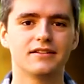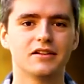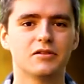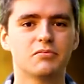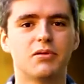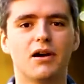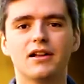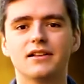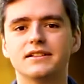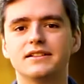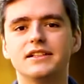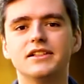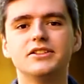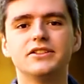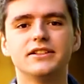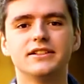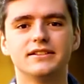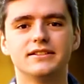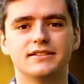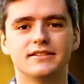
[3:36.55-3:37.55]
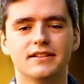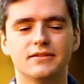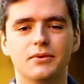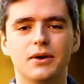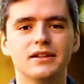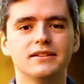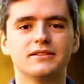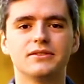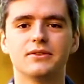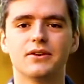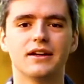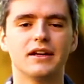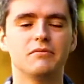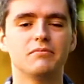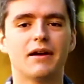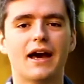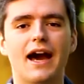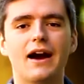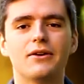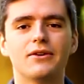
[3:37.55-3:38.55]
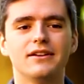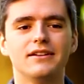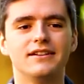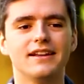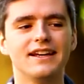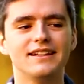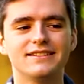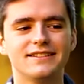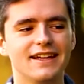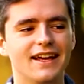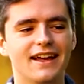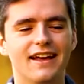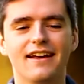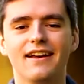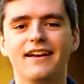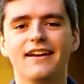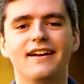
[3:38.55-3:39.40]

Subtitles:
politicians, the ones who are in power, and they say,